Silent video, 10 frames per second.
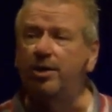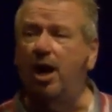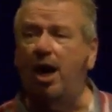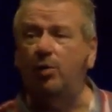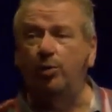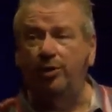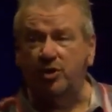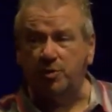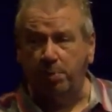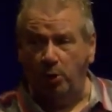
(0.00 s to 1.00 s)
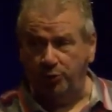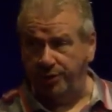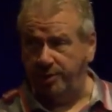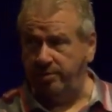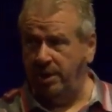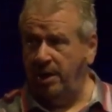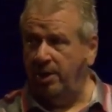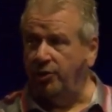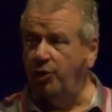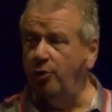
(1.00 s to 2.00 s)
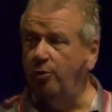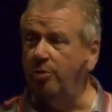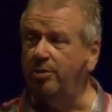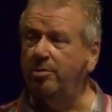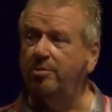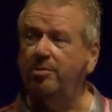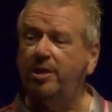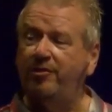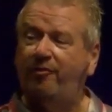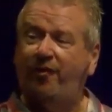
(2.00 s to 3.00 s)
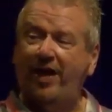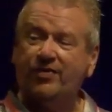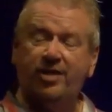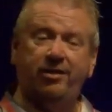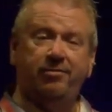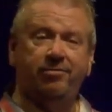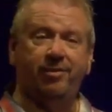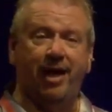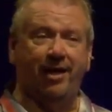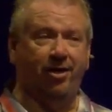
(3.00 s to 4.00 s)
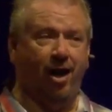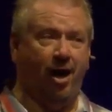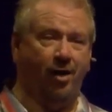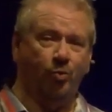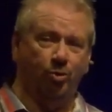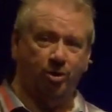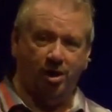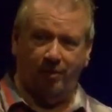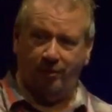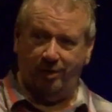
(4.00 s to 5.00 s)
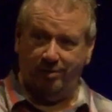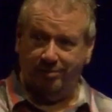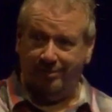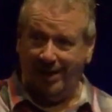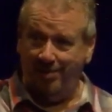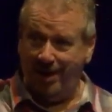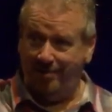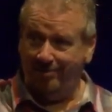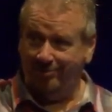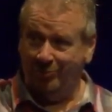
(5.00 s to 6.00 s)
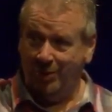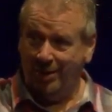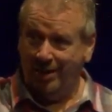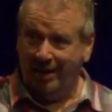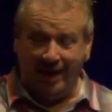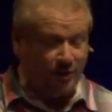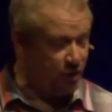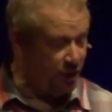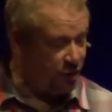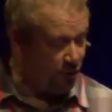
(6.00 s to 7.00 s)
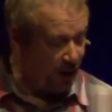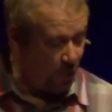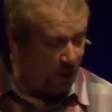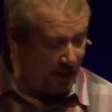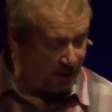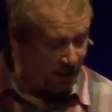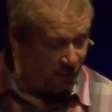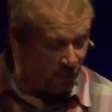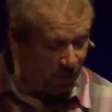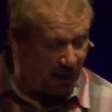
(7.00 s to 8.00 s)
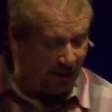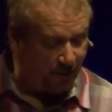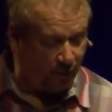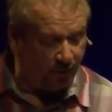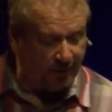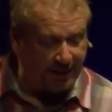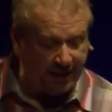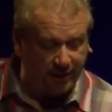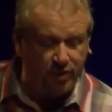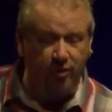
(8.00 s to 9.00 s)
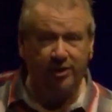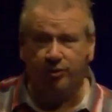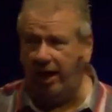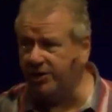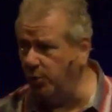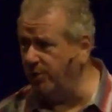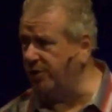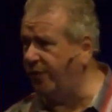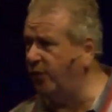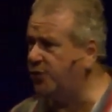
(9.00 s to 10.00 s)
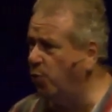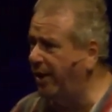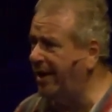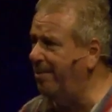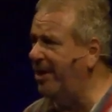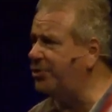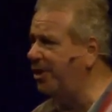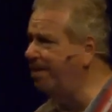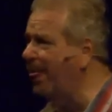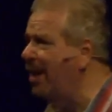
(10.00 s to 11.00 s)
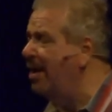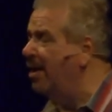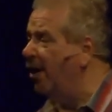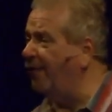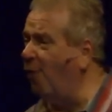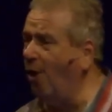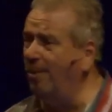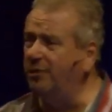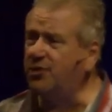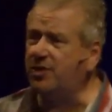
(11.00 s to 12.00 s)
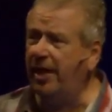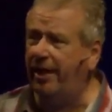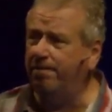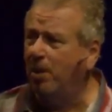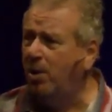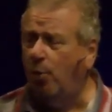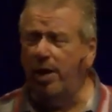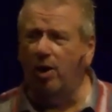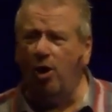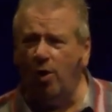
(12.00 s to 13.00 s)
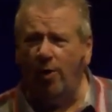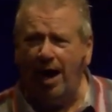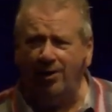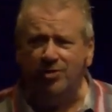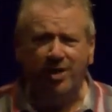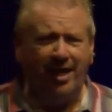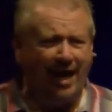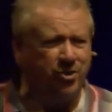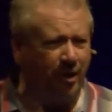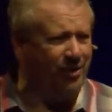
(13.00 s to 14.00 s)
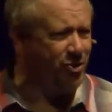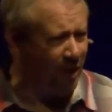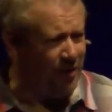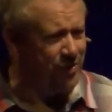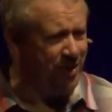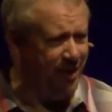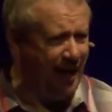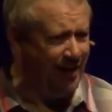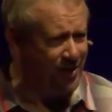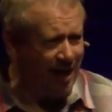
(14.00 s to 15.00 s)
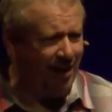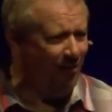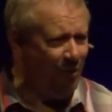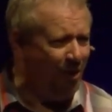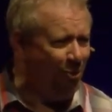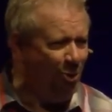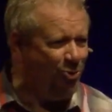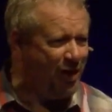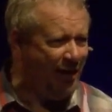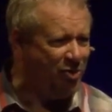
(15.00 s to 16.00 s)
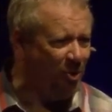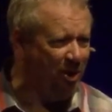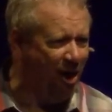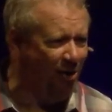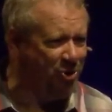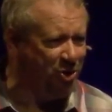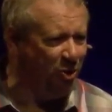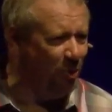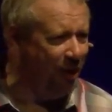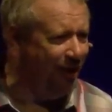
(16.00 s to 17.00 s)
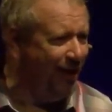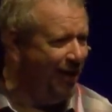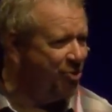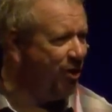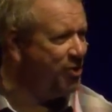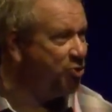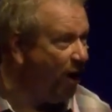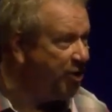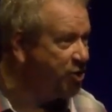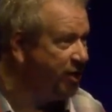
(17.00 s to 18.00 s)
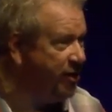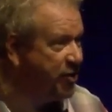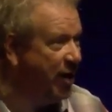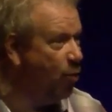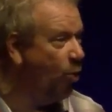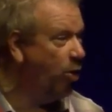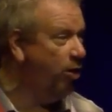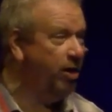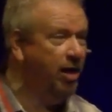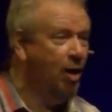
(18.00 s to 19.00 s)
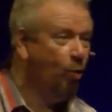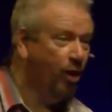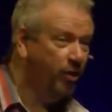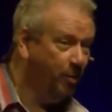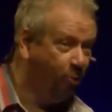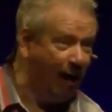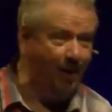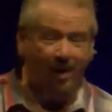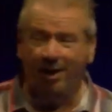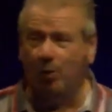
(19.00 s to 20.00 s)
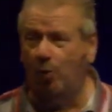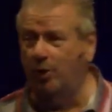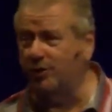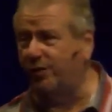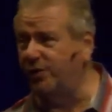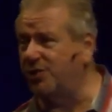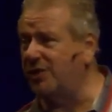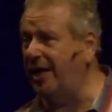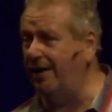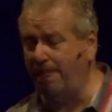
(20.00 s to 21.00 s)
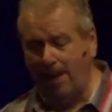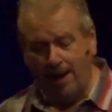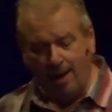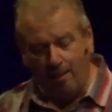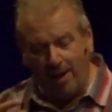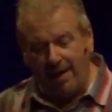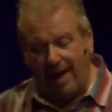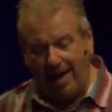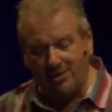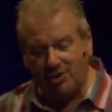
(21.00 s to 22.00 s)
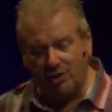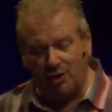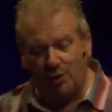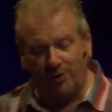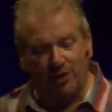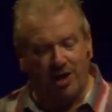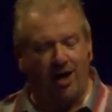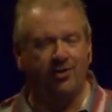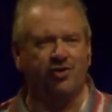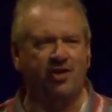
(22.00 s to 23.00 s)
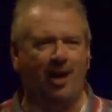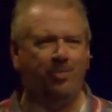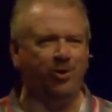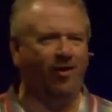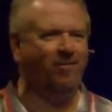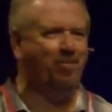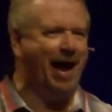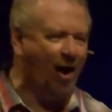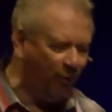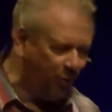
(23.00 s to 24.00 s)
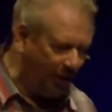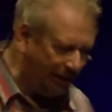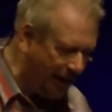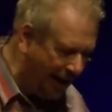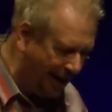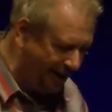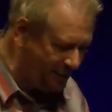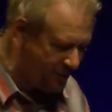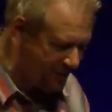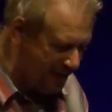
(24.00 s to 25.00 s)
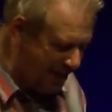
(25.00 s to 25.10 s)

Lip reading: God will expose it. You confess it, and God will cover it. Amen? It's such a great way to live your life. It really is. Transgression was the first one he mentioned, a form of sin. We don't go around saying, I transgressed today. It's kind of, we don't use that terminology, do we? Transgression is a word, one of the primary words for sin, but it has to do with the concept of boundary lines.